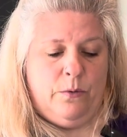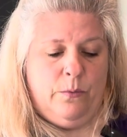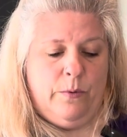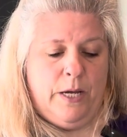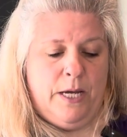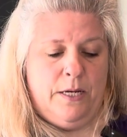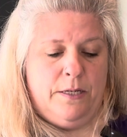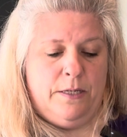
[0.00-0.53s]

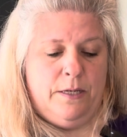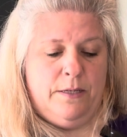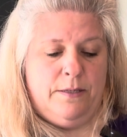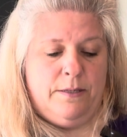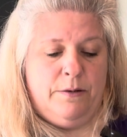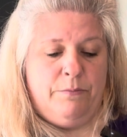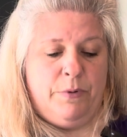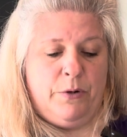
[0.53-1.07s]
weight.
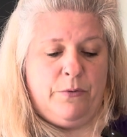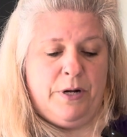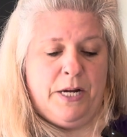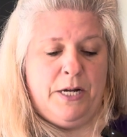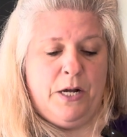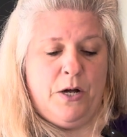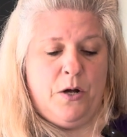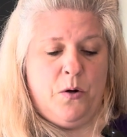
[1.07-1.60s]
It's a
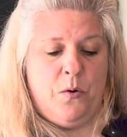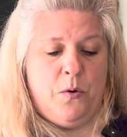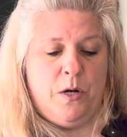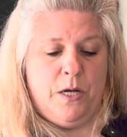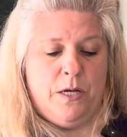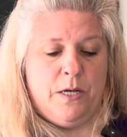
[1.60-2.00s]
merino